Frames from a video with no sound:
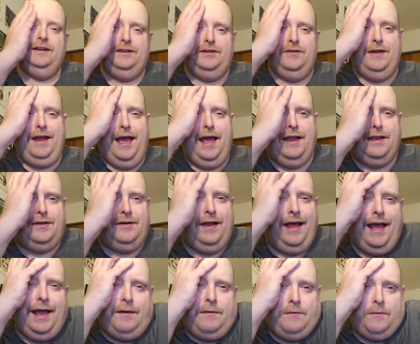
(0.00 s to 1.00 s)
Do
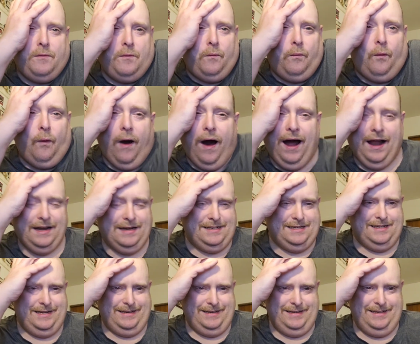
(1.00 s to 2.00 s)
they
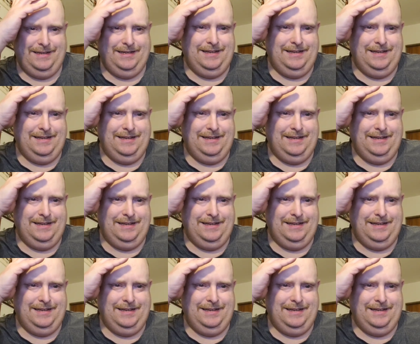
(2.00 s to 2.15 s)
want